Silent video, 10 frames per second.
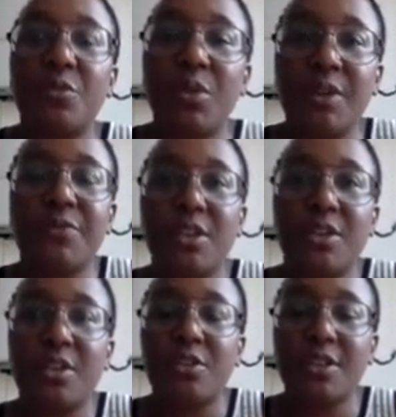with the
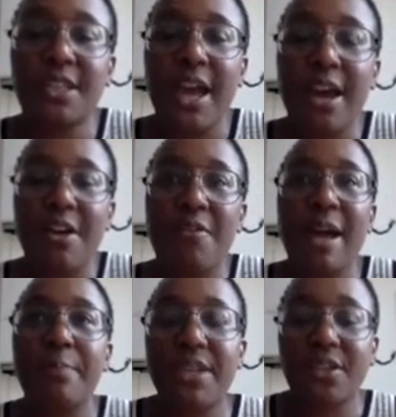lockdown,
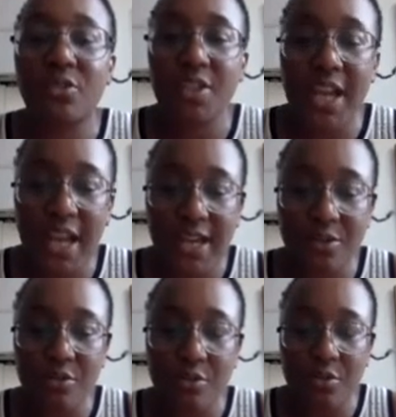and because I had
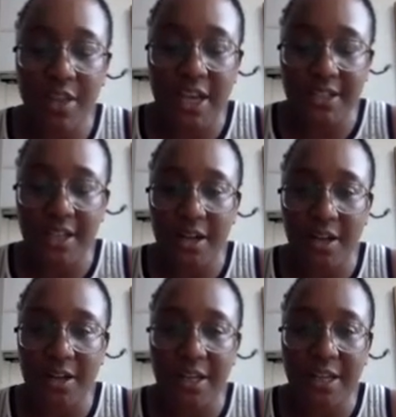all that
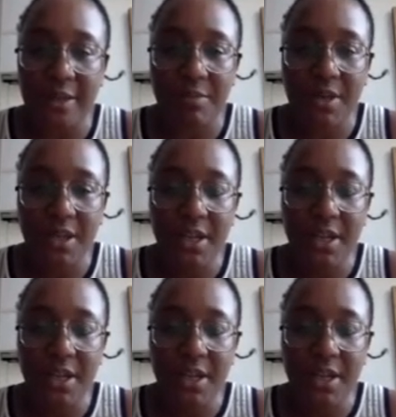time,